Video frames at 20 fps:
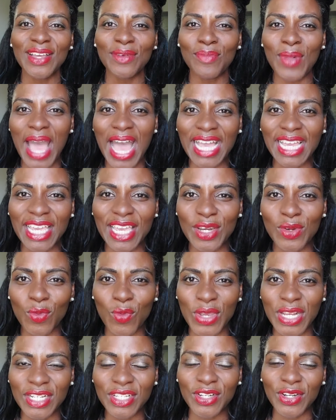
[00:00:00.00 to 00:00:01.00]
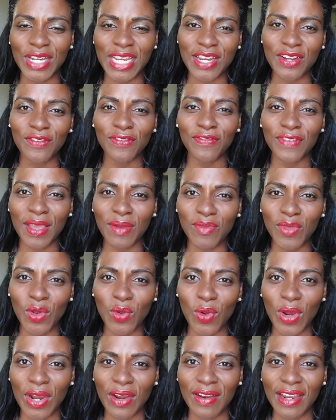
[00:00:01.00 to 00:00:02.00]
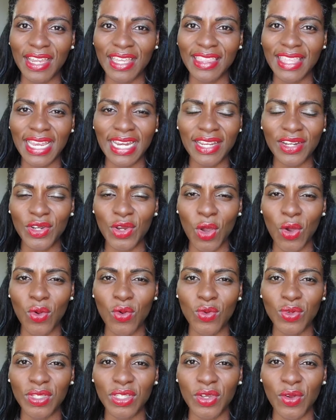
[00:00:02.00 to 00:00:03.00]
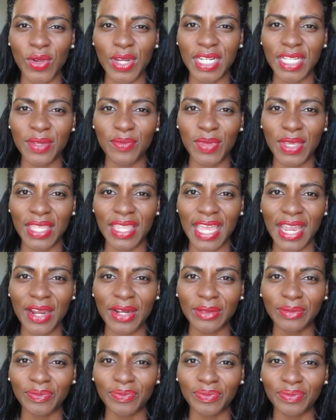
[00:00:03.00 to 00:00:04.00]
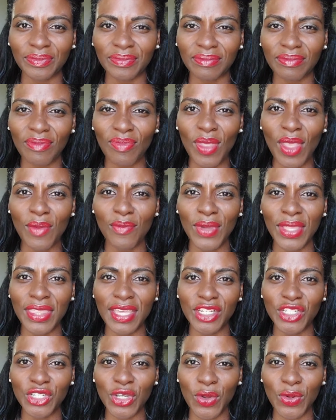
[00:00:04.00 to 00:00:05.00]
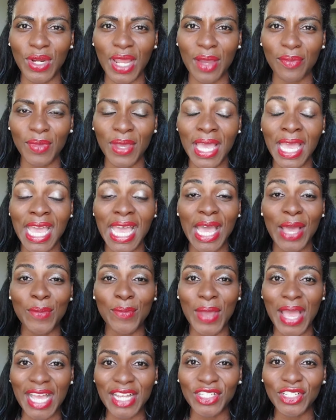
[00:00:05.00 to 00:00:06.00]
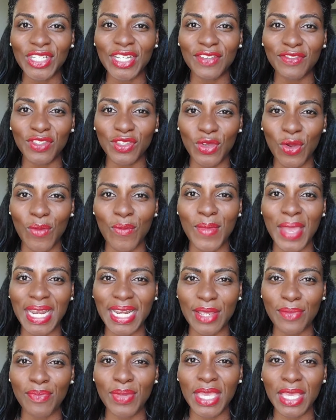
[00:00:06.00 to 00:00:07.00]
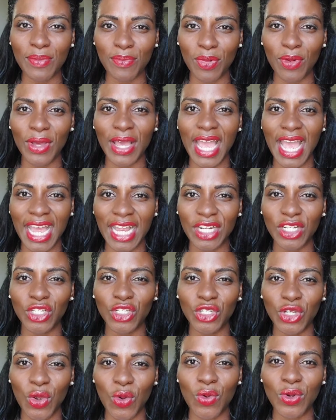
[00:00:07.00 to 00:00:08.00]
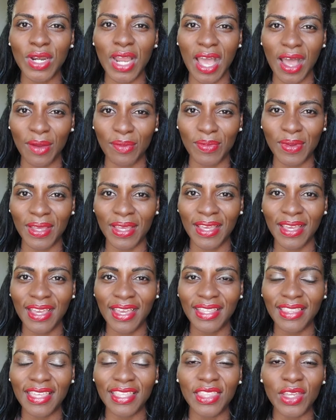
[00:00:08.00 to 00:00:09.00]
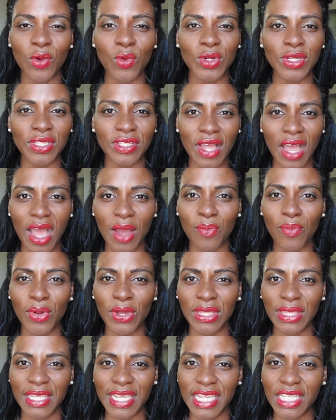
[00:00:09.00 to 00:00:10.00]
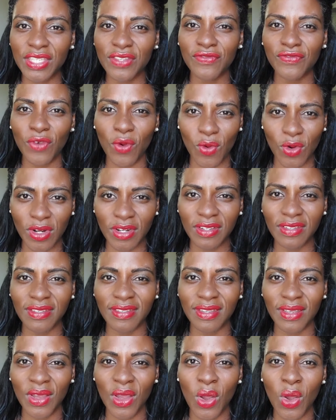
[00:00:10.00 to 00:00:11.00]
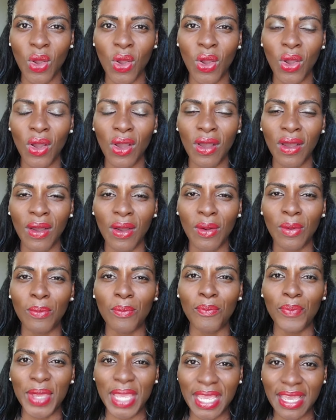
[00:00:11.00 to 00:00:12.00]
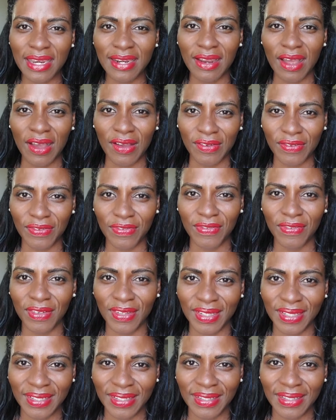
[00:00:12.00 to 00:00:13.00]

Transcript: back in winter, in February, they didn't know who was going to be there, but they showed up. Imagine if so many people had shown up that there was not a police force big enough